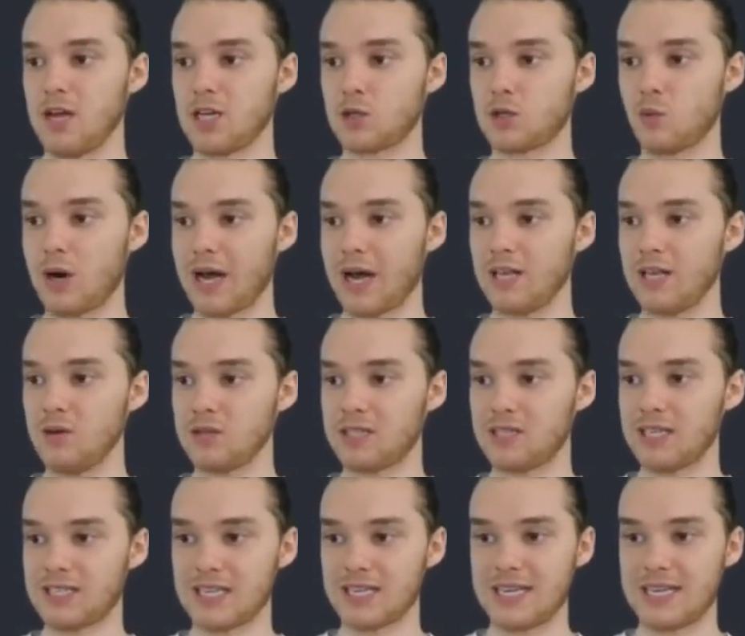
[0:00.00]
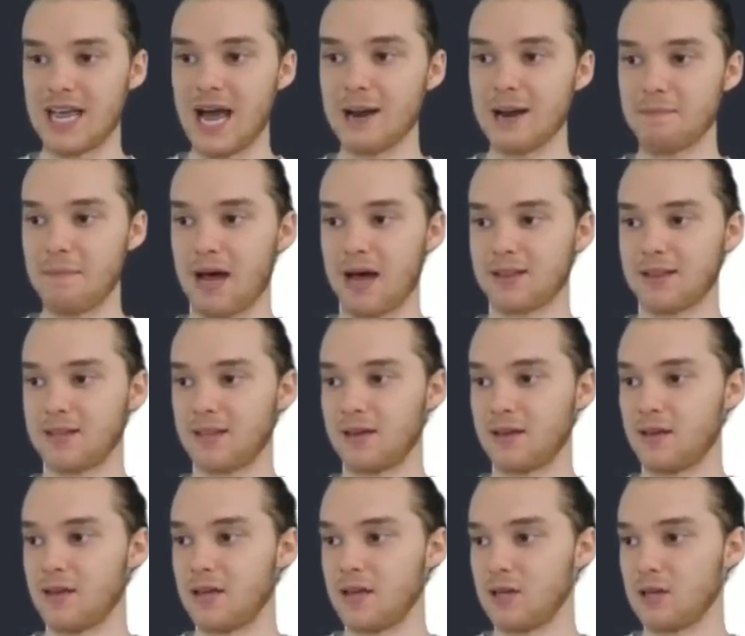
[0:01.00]
So when I use this get
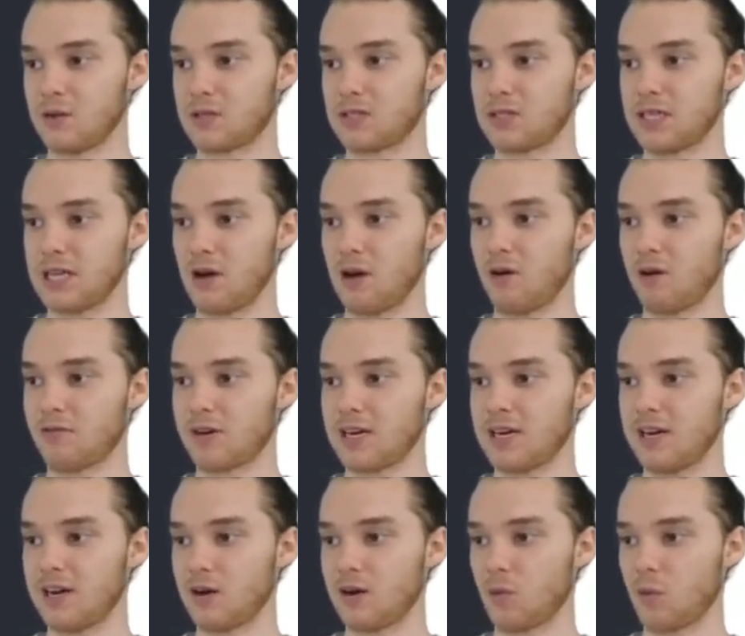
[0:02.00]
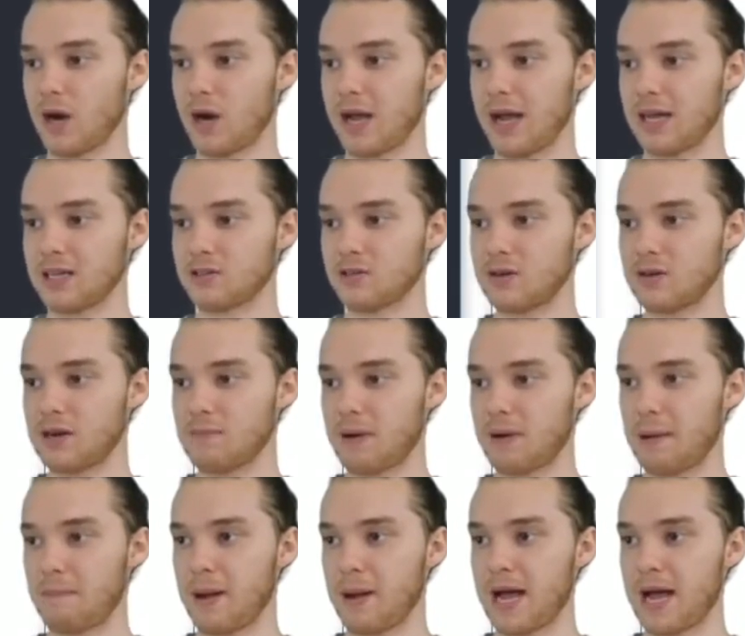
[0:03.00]
method, you'll see over here when I entered in
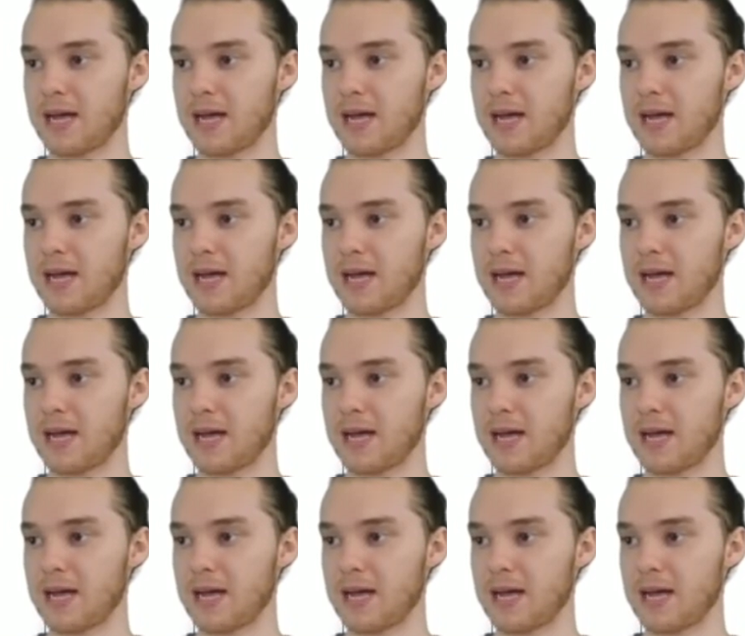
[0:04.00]
my